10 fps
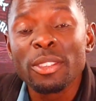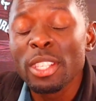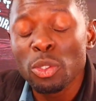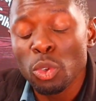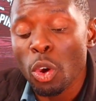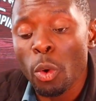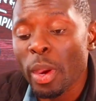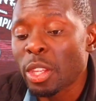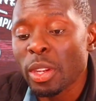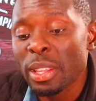You need to know
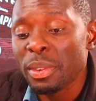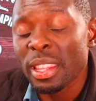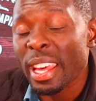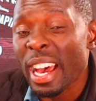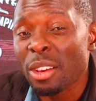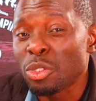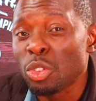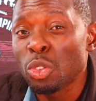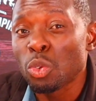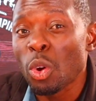when you're leaving the house,
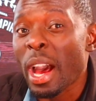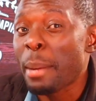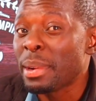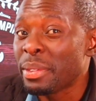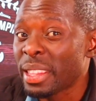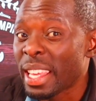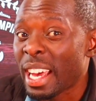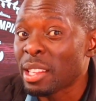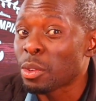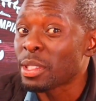you need to know I'm leaving the
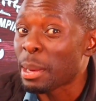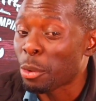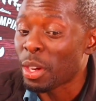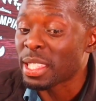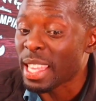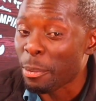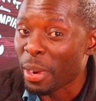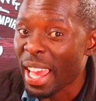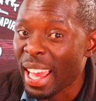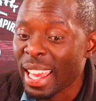house because I'm going
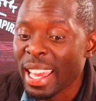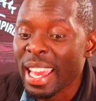somewhere.